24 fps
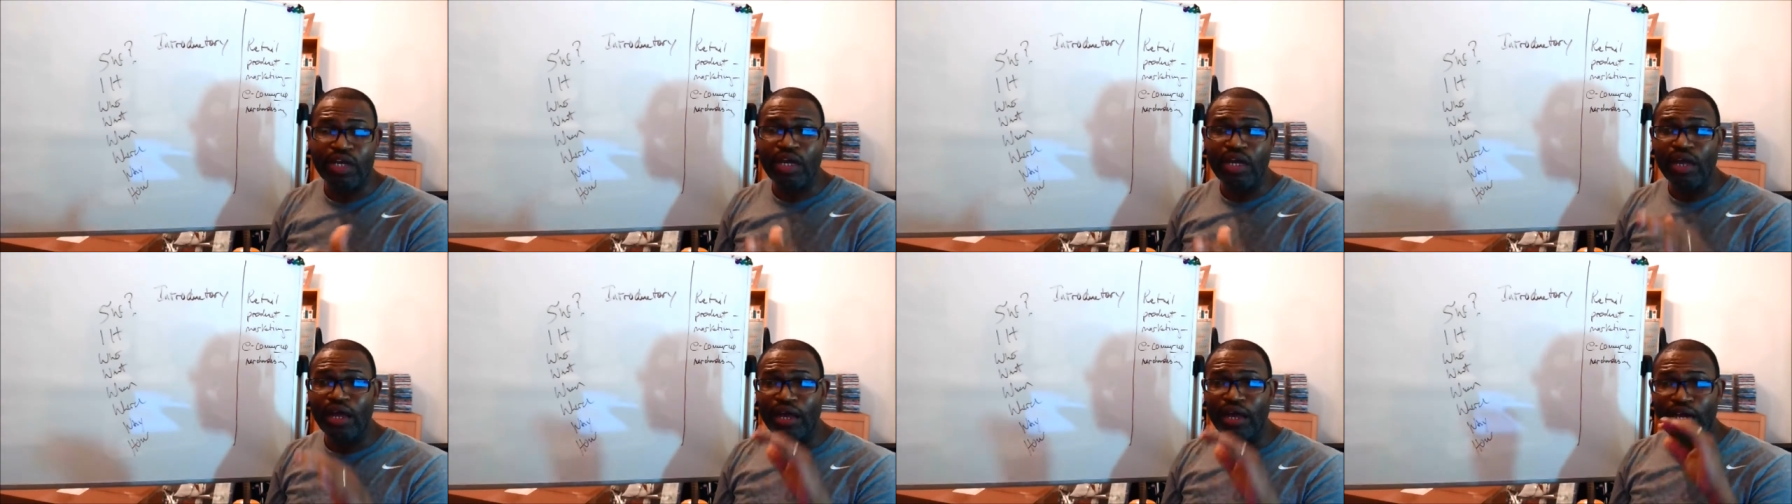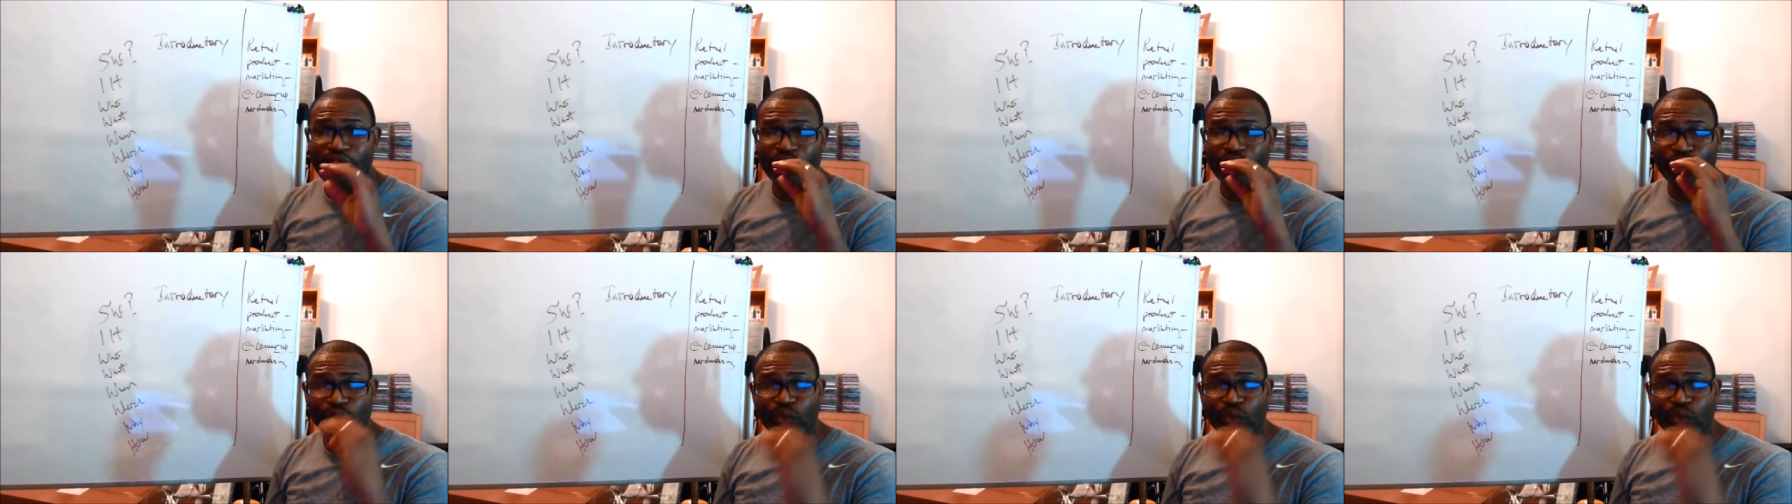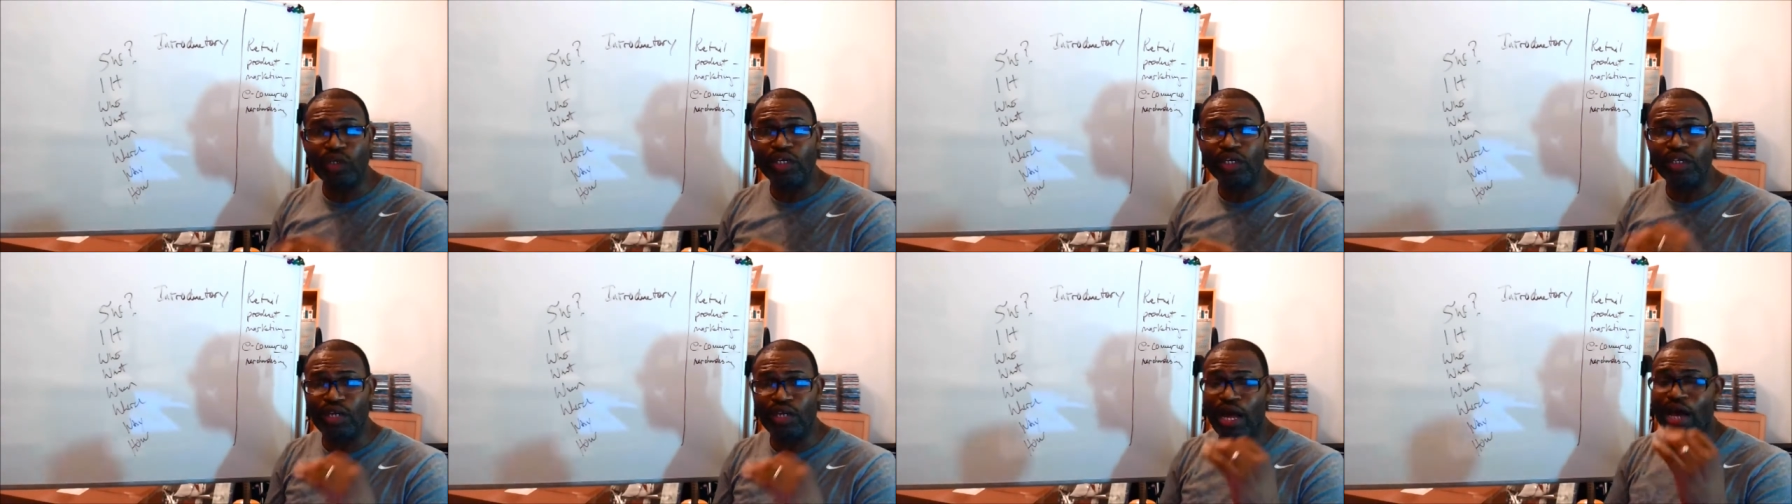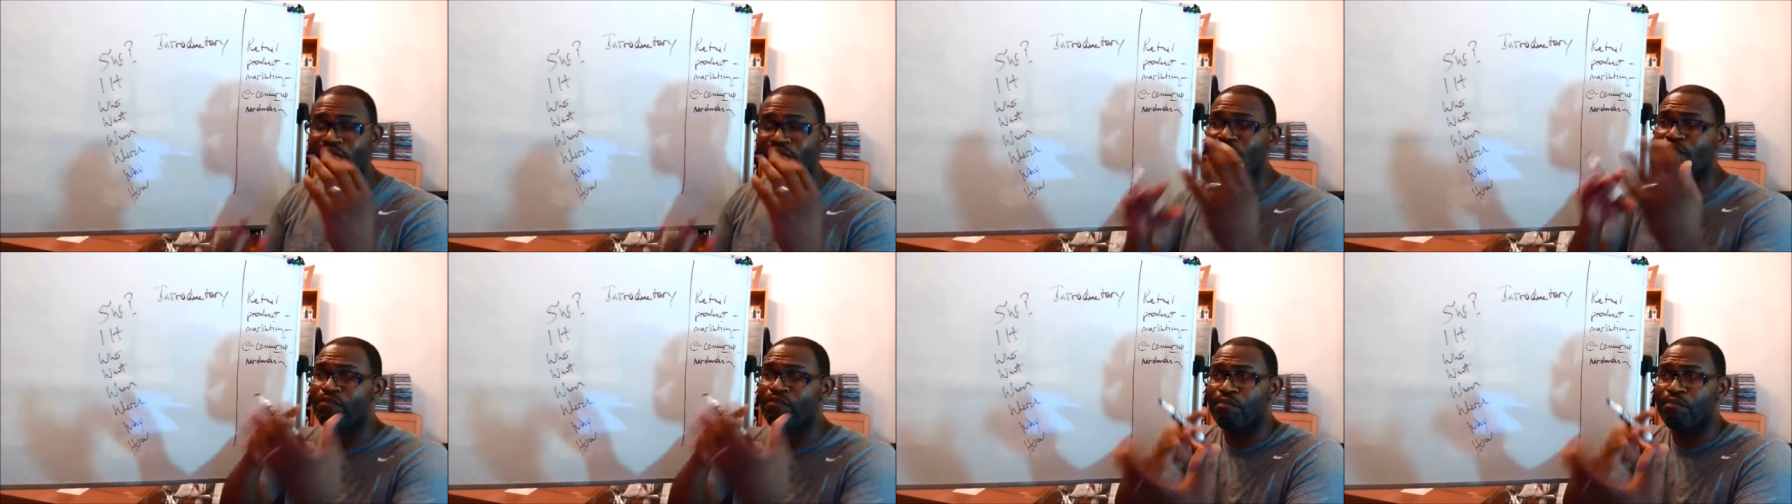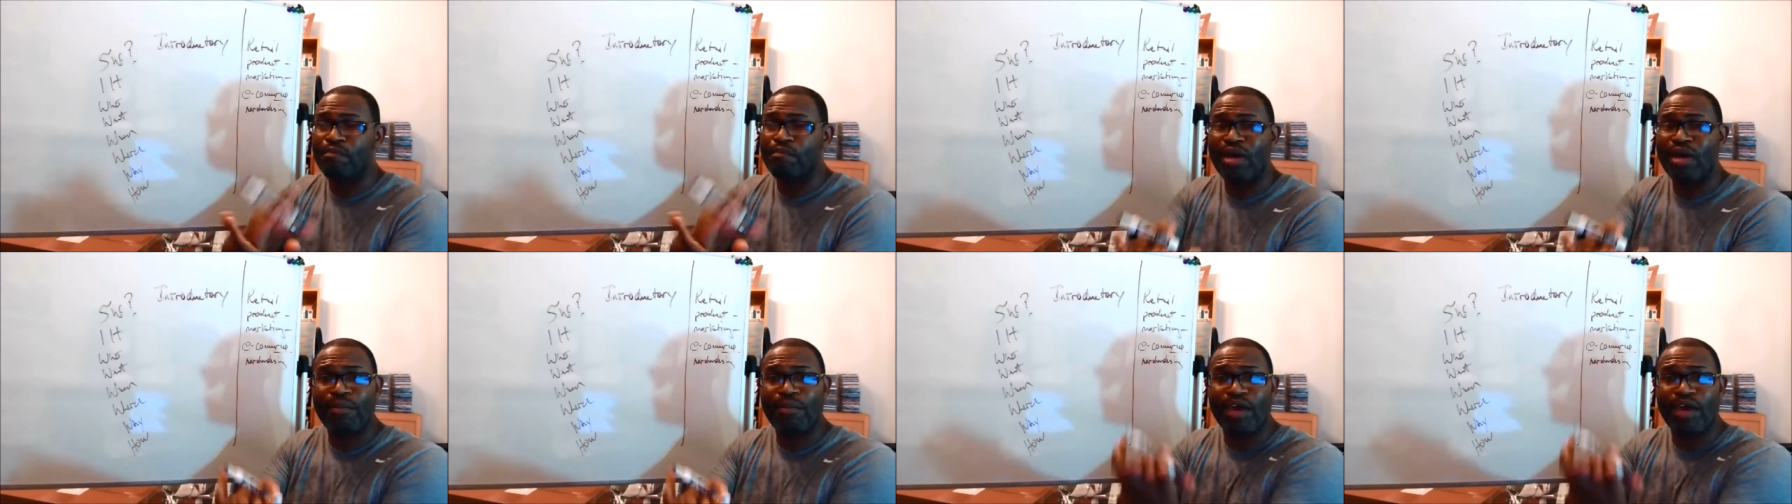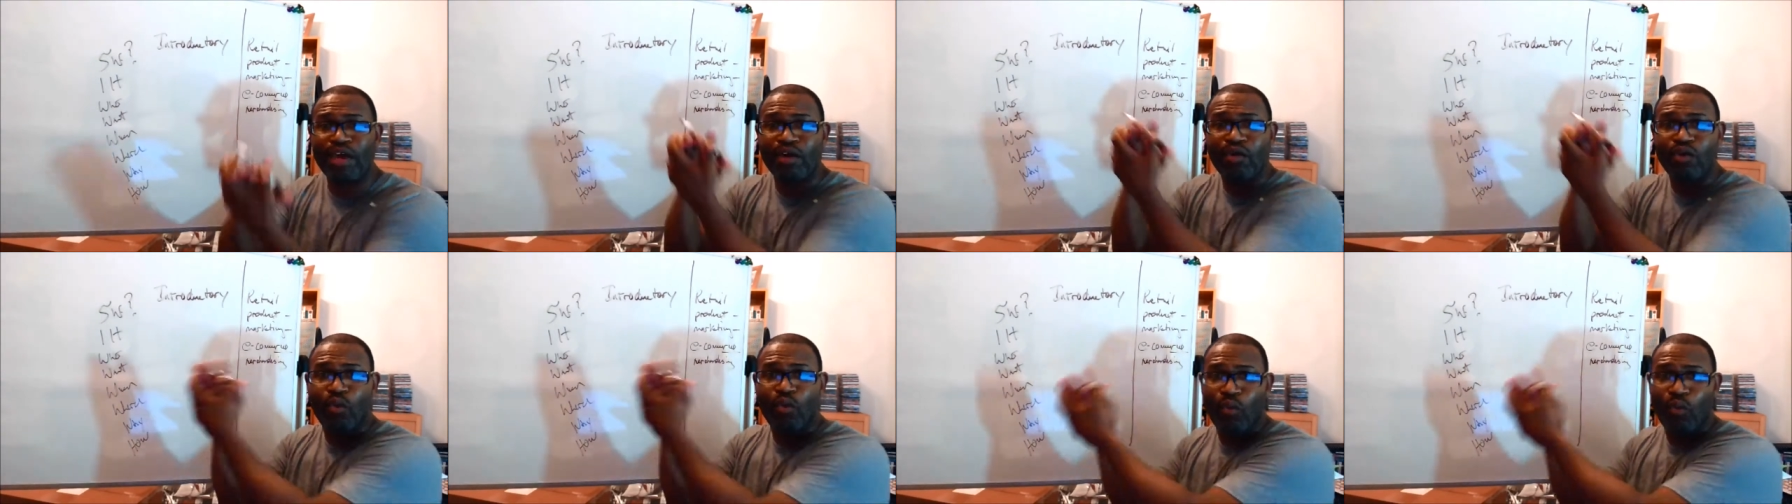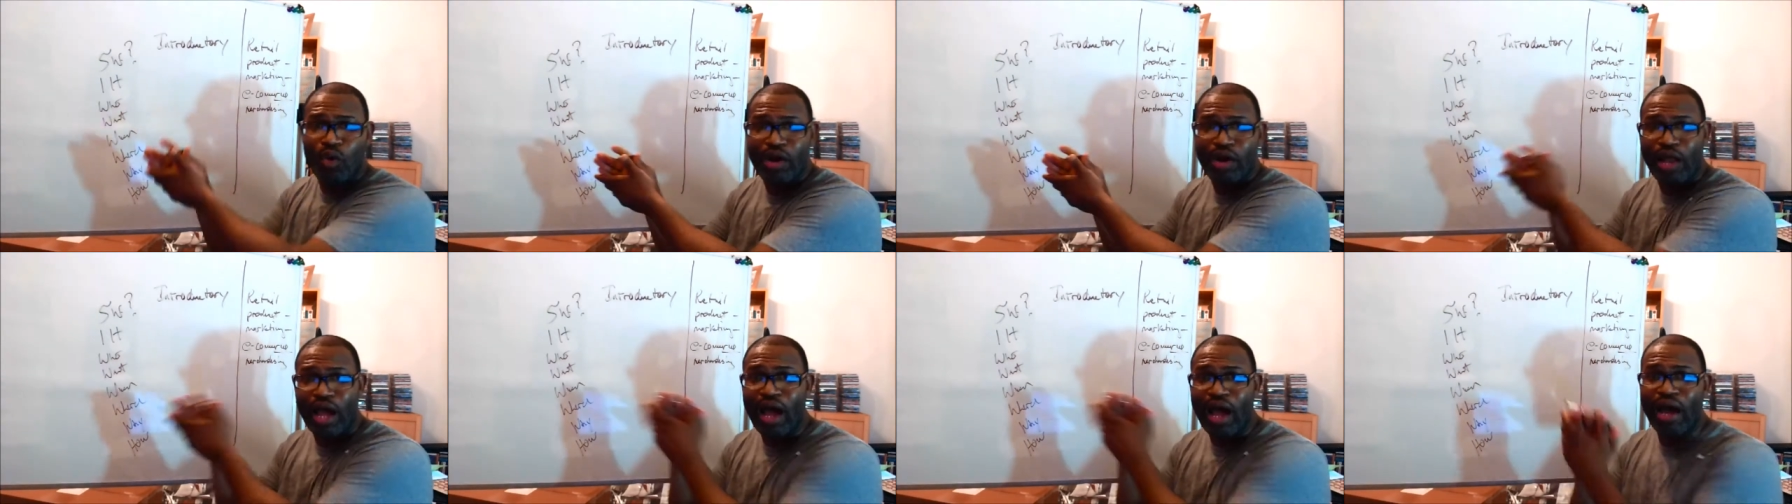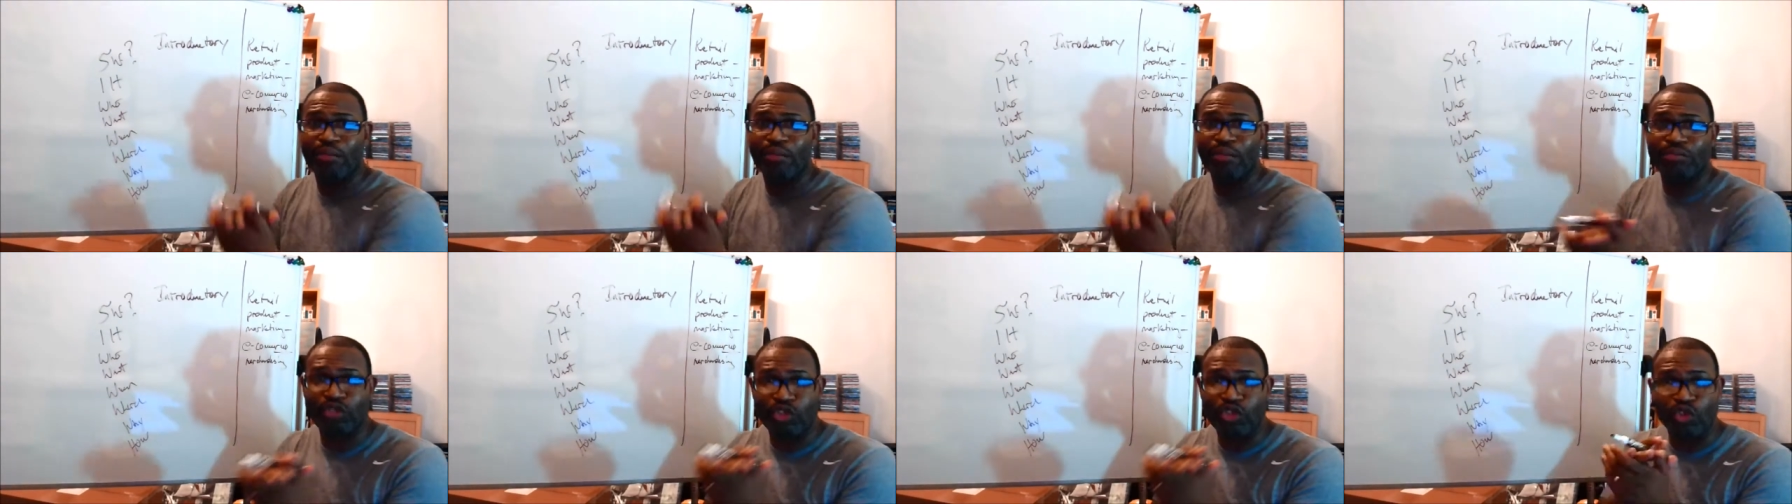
and you can kind of mimic what I'm